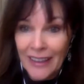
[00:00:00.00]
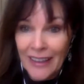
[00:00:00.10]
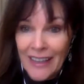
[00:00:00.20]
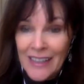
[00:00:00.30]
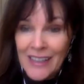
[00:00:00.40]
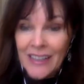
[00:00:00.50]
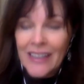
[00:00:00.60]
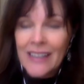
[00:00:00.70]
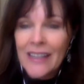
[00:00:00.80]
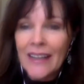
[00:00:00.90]
So
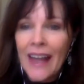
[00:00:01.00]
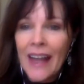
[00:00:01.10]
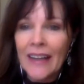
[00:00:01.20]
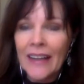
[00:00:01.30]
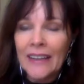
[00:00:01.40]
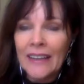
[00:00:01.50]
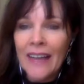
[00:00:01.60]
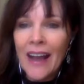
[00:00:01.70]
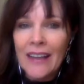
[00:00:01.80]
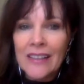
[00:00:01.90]
isn't that it?
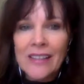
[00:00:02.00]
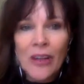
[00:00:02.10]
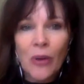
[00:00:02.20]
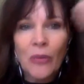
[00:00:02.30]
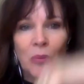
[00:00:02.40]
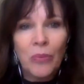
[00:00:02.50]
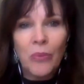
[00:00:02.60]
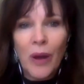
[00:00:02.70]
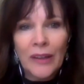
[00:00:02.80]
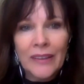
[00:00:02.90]
Yeah. So what?